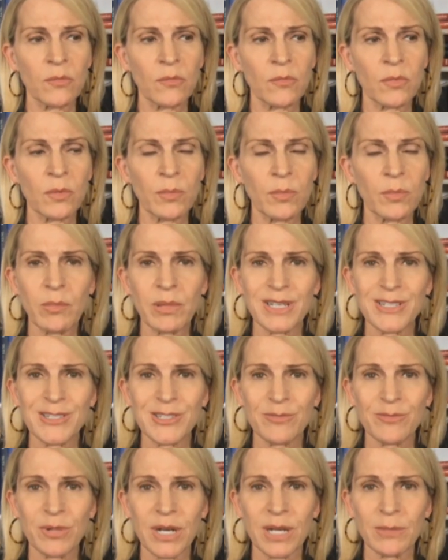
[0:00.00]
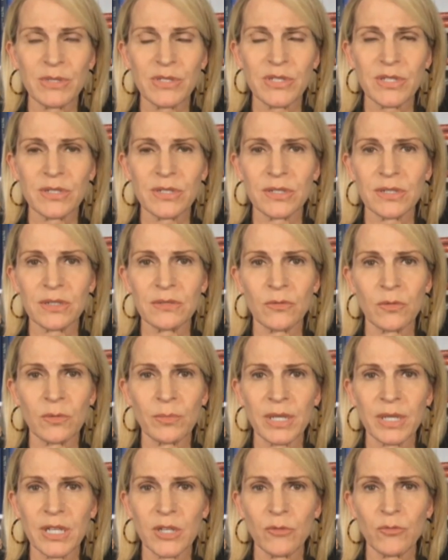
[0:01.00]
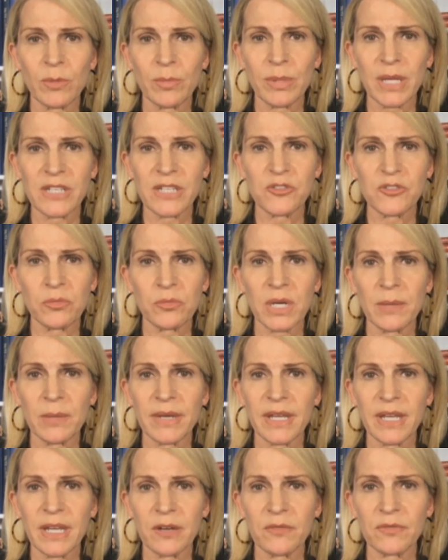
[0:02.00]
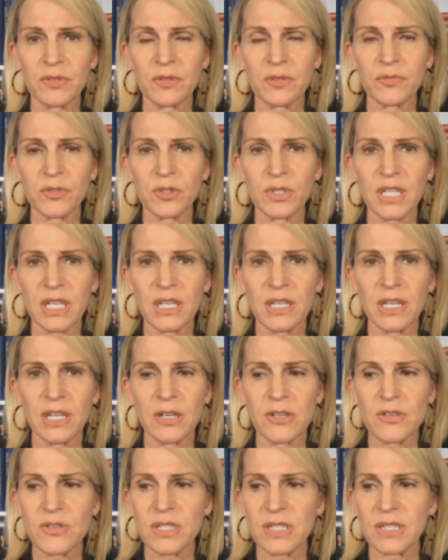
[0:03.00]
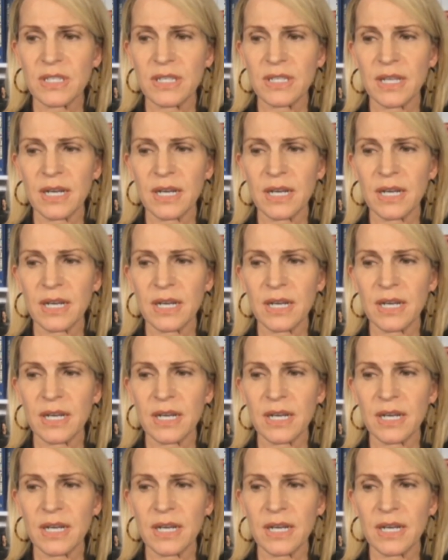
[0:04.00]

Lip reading: Republicans have promised to repeal and replace Obamacare for 10 years, and